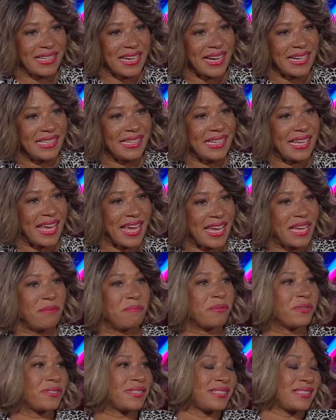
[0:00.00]

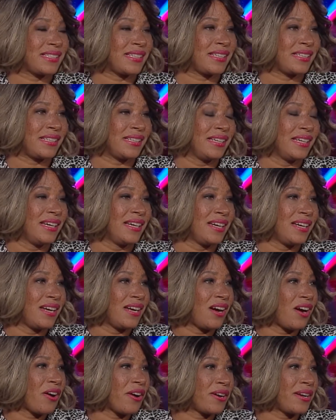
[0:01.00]
98%
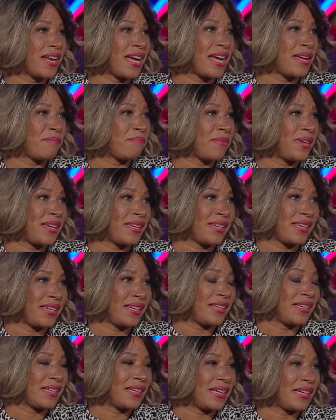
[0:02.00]
are not
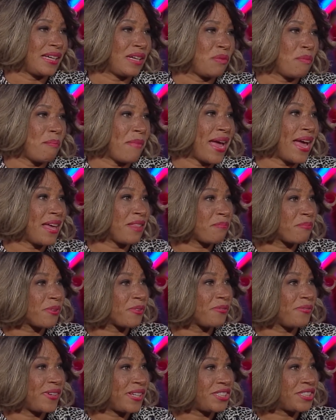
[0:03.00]
meeting math
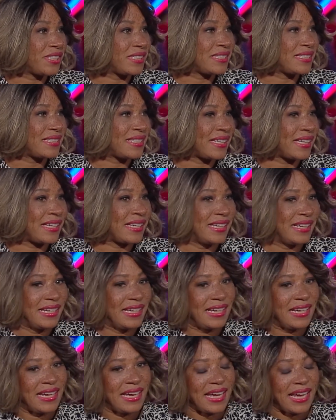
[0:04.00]
proficiency.
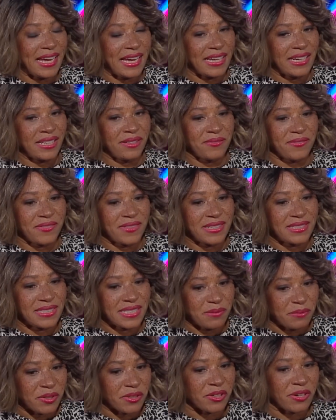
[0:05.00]
And if the
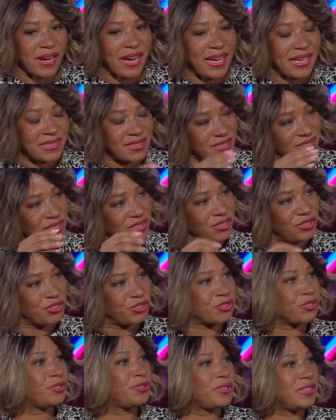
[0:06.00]
Democrats
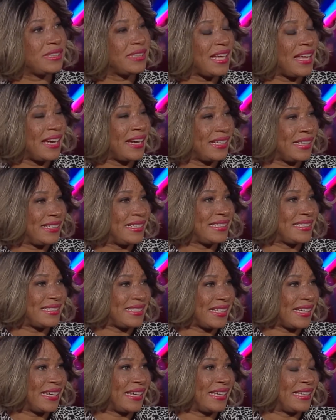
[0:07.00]
drew a line in the
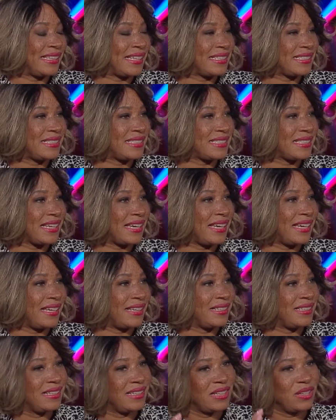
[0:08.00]
sand that
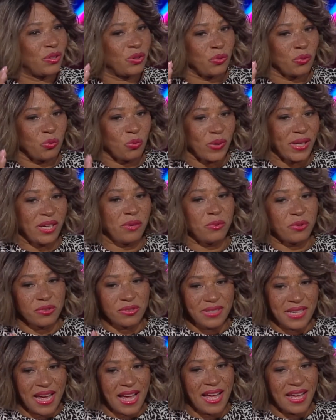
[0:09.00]
said, we will
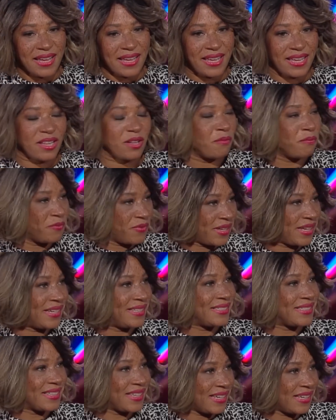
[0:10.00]
not help
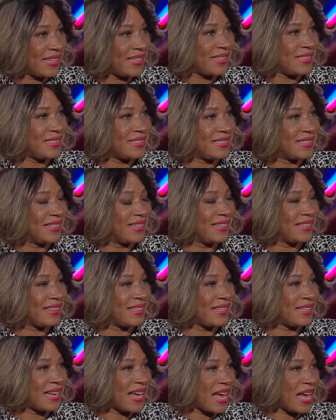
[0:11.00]
these kids,
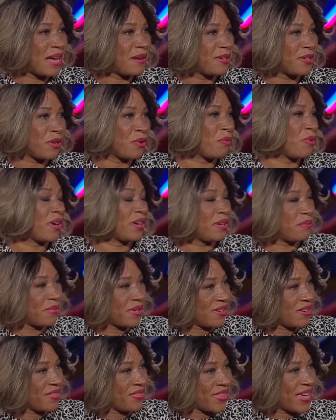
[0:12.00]
then I don't want to
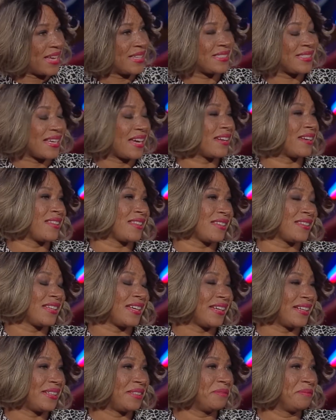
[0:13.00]
be on that side of the
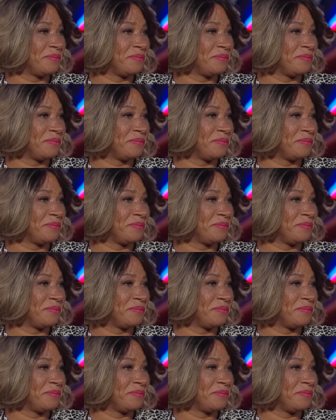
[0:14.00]
line.